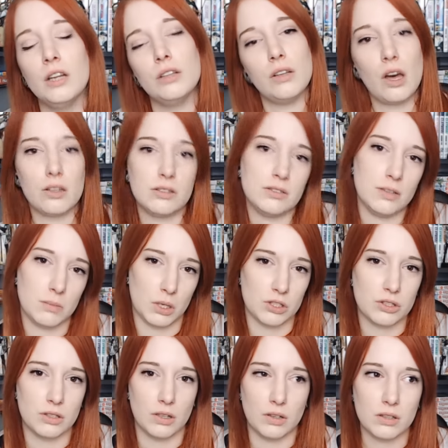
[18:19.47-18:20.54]
Not too
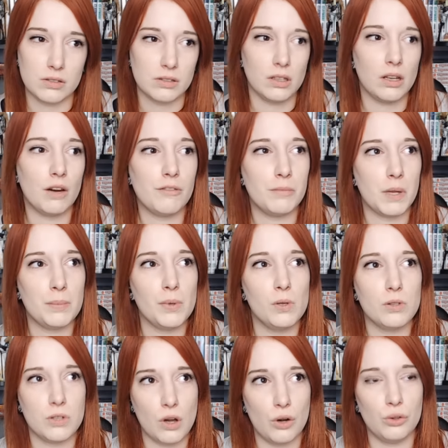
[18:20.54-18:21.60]
much though, because a lot of people
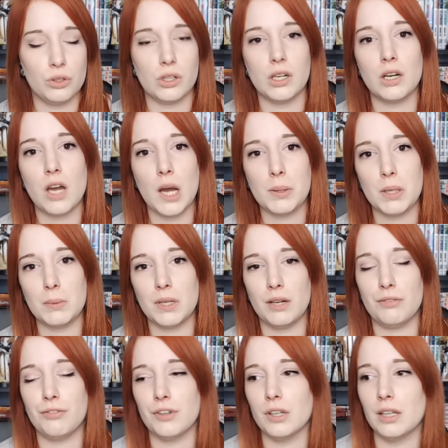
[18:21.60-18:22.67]
know Noragami, but I
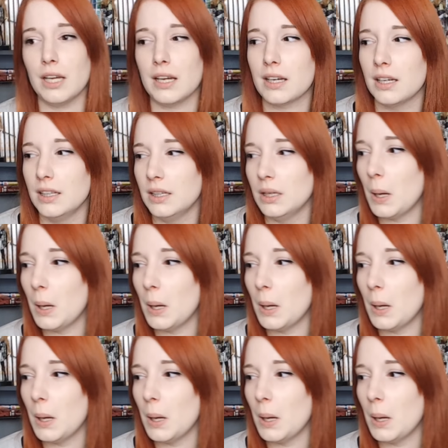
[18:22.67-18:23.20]
feel like